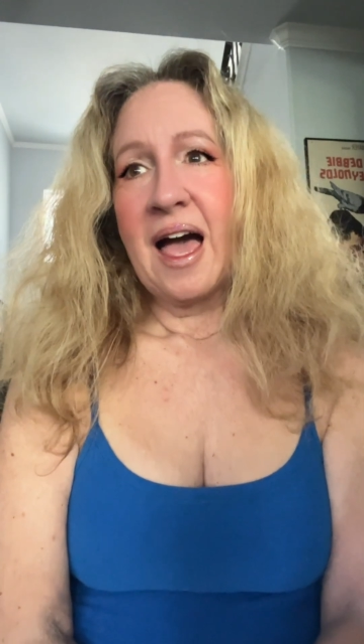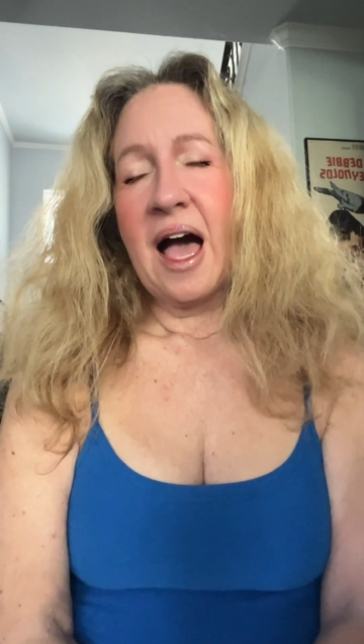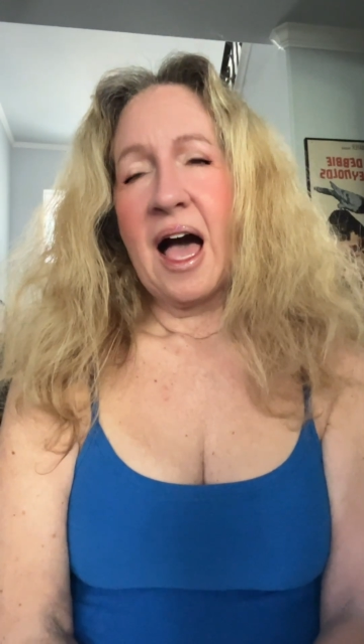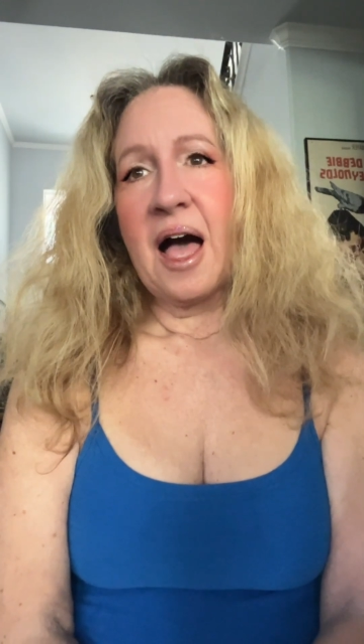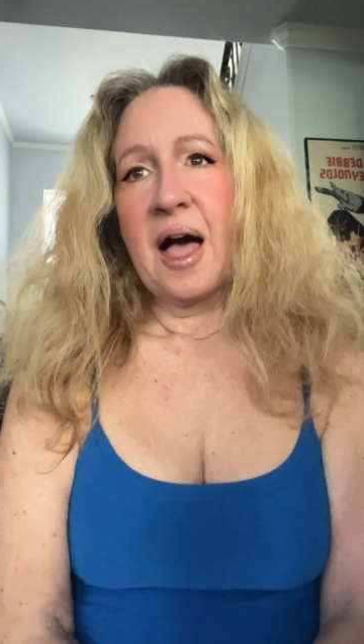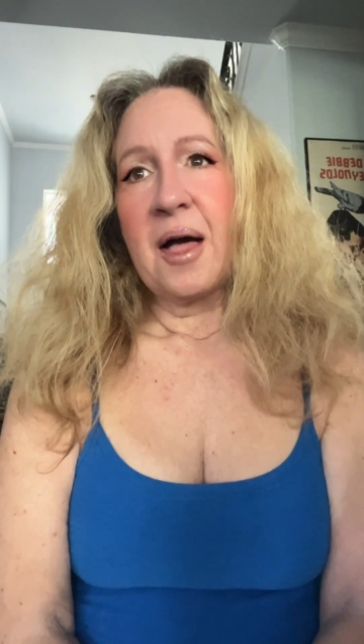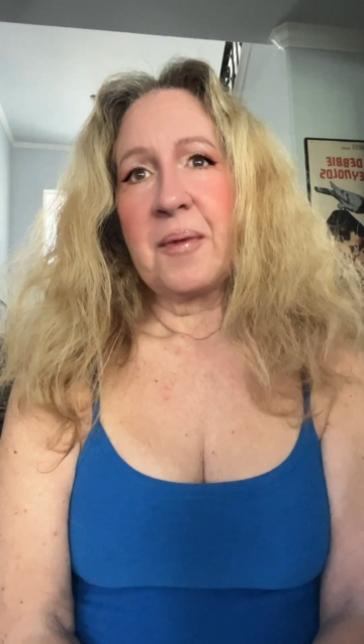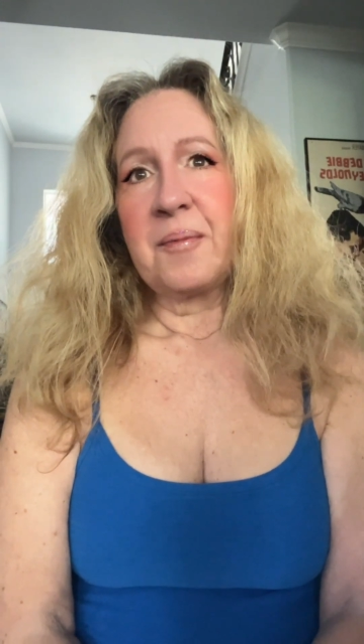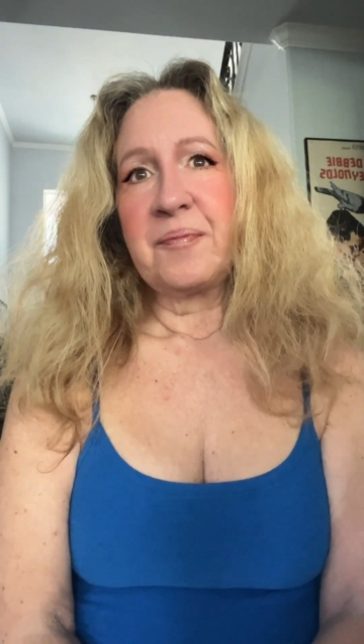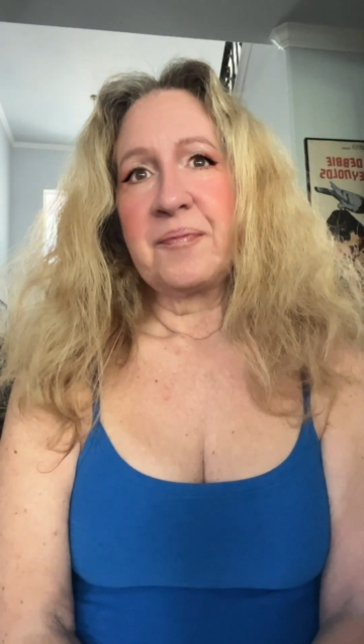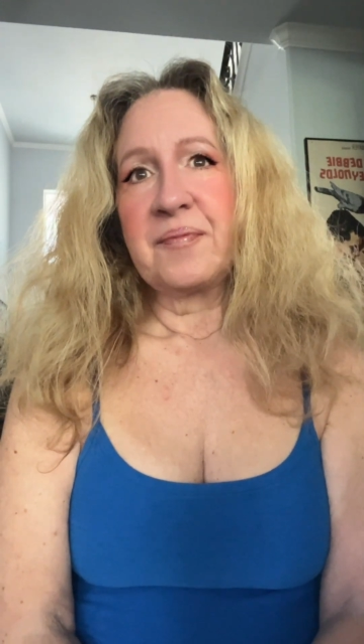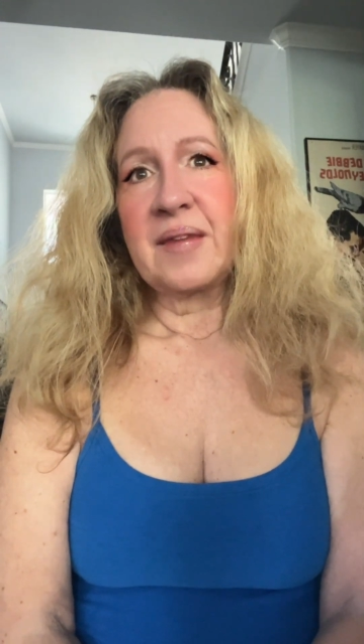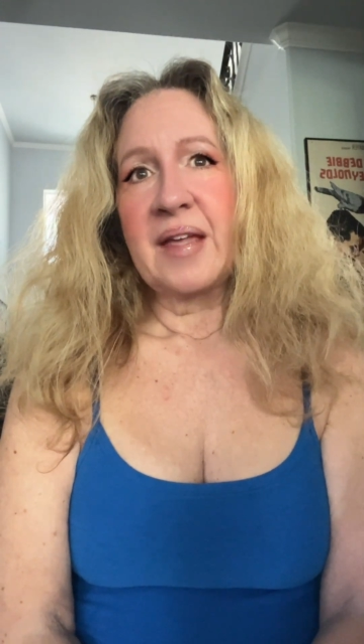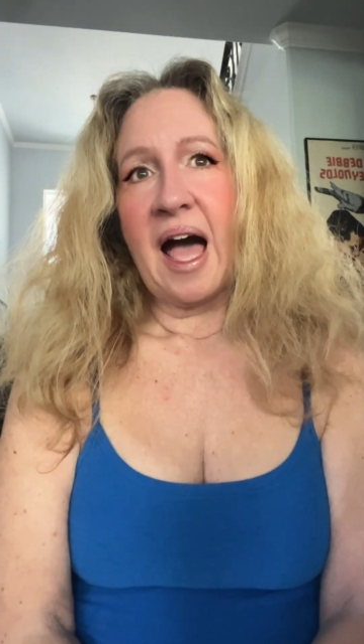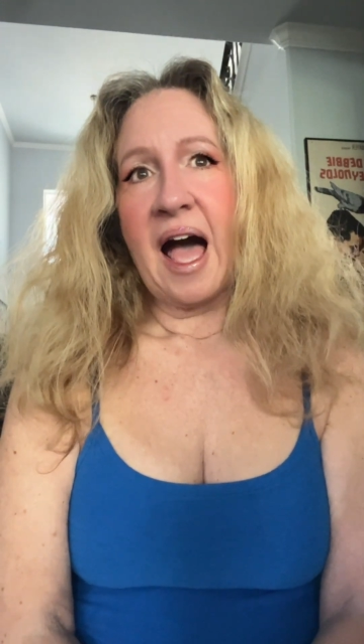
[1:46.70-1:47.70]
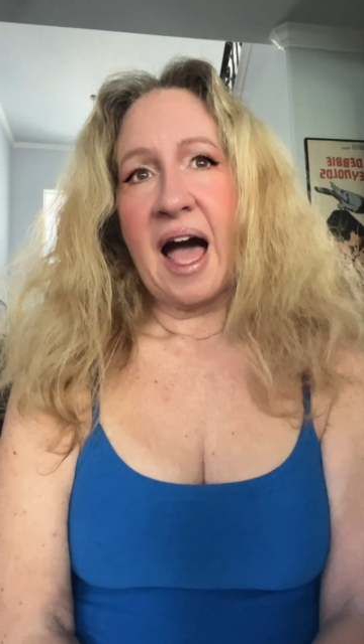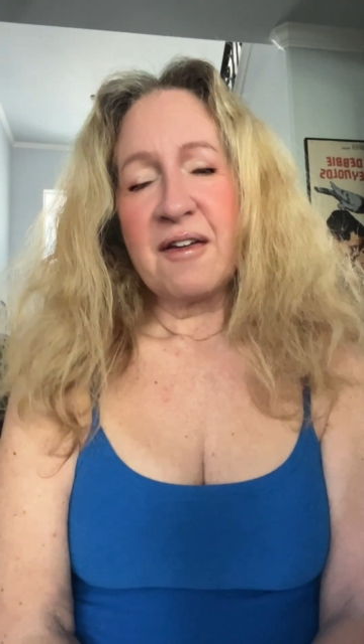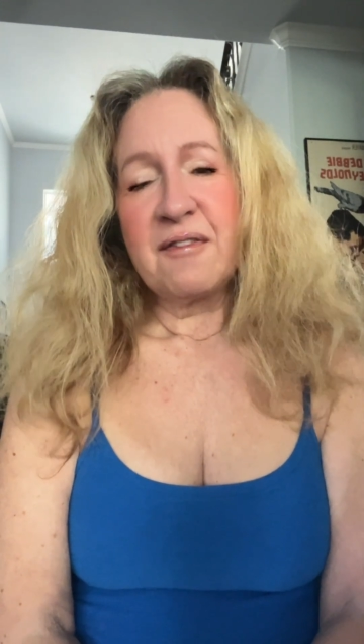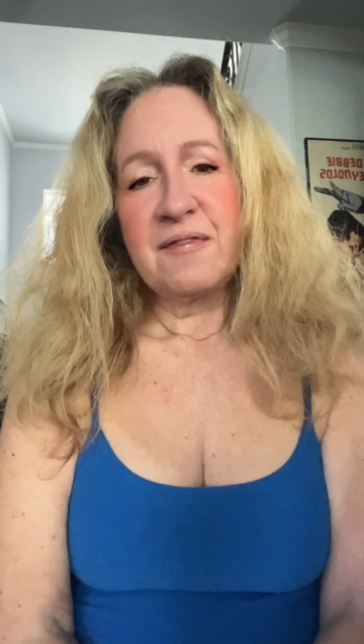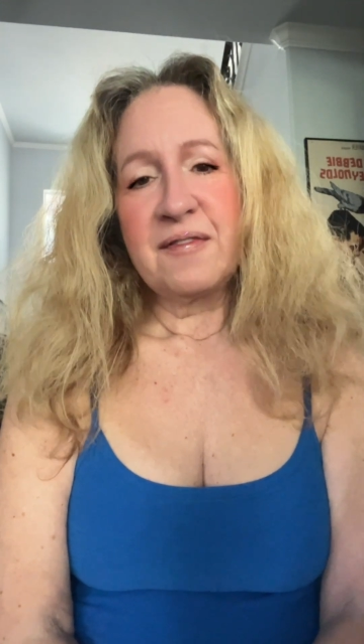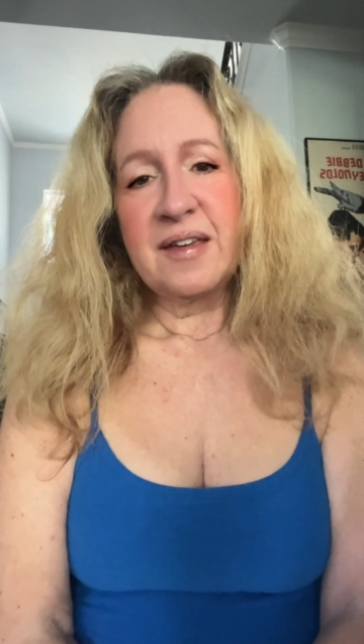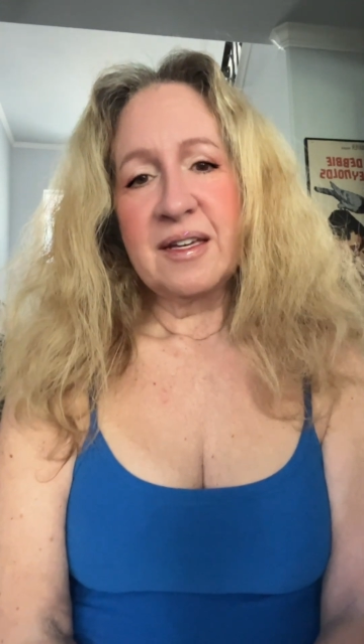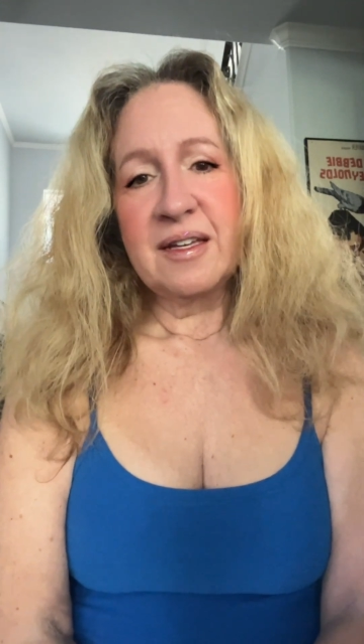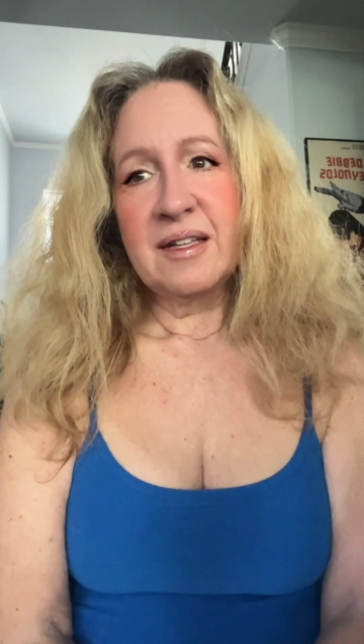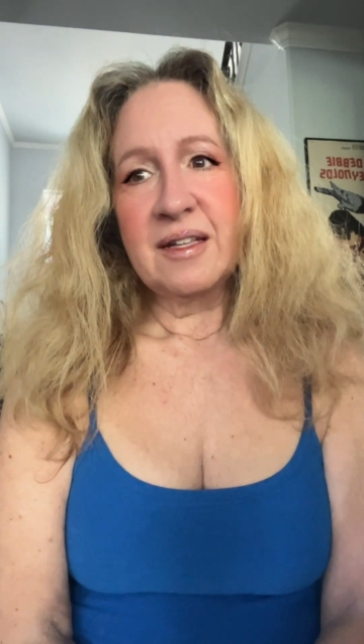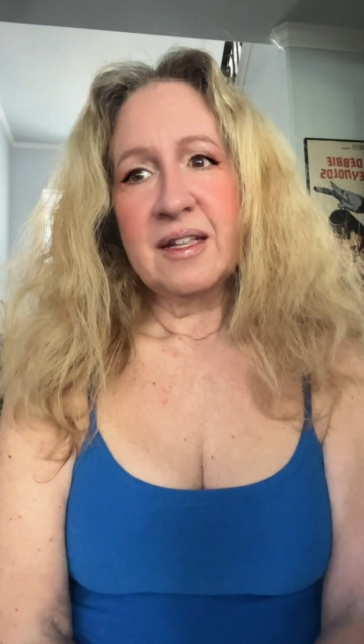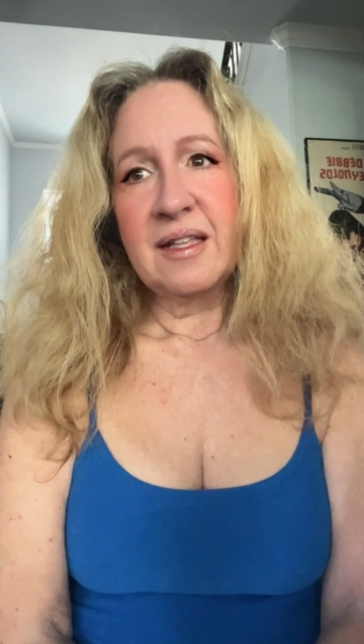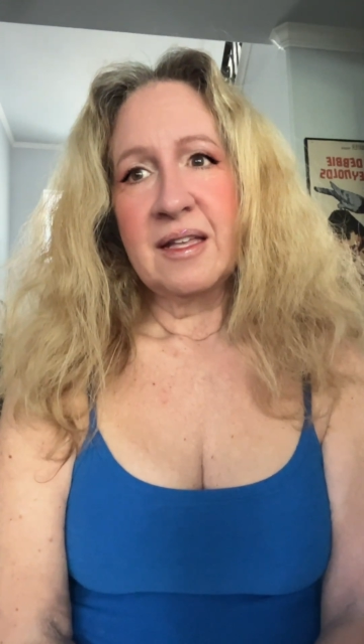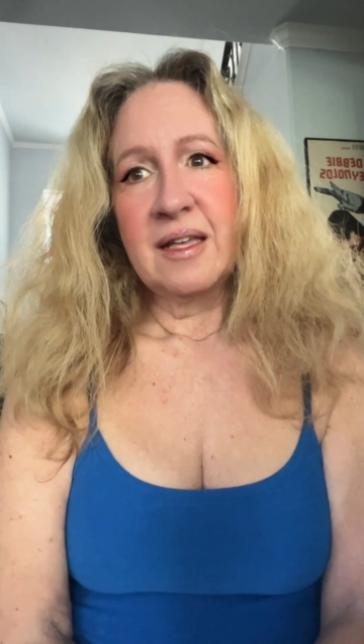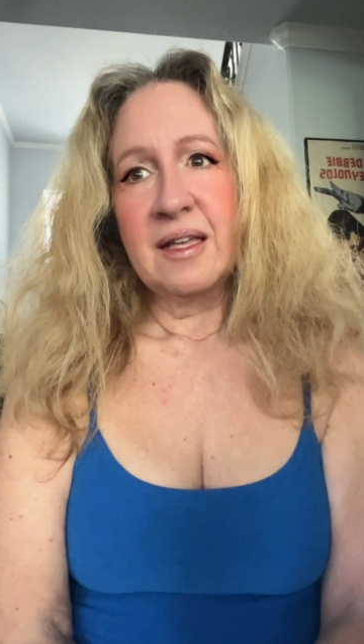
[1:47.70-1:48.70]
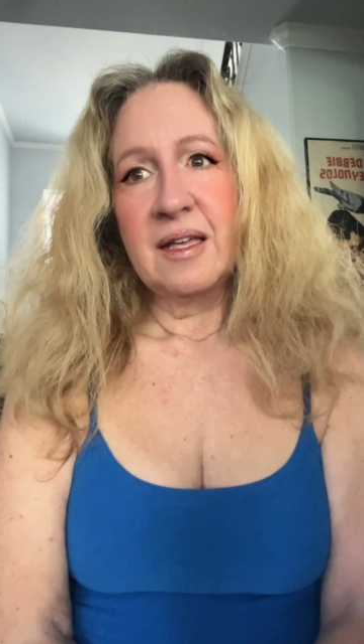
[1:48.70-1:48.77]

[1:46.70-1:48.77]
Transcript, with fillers: um, I feel